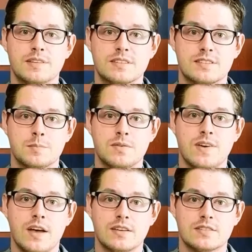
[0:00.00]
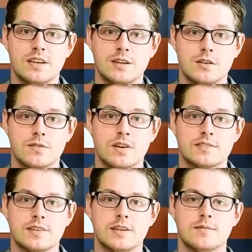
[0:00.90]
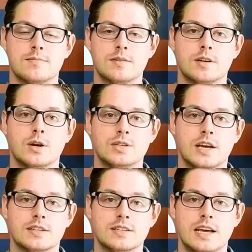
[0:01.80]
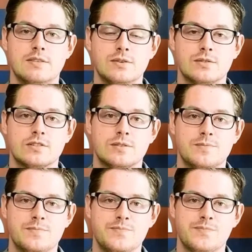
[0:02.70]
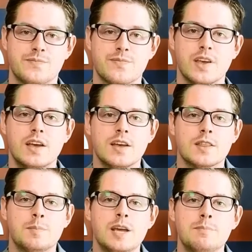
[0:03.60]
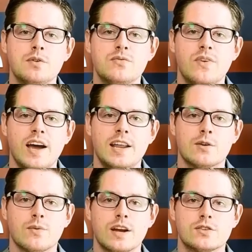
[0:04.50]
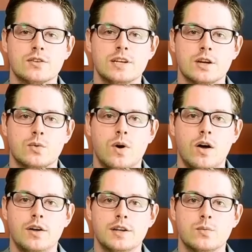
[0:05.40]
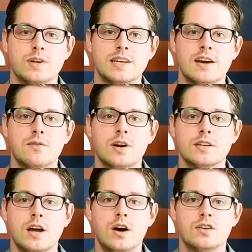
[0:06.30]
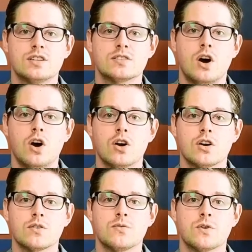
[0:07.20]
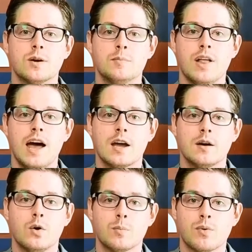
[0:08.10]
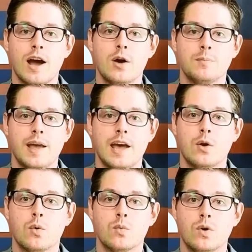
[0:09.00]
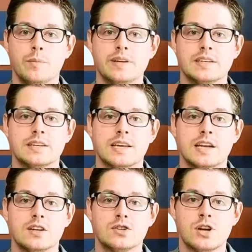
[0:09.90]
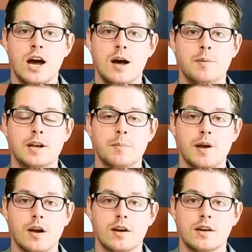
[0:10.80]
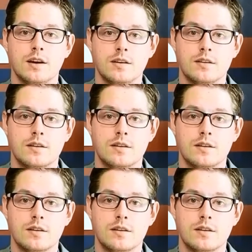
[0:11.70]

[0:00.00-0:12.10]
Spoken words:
Mississippi Valley State University. Go Delta Devils. The people fighting racial inequality would never acknowledge it's harder for a black or brown man or woman to get a job in America,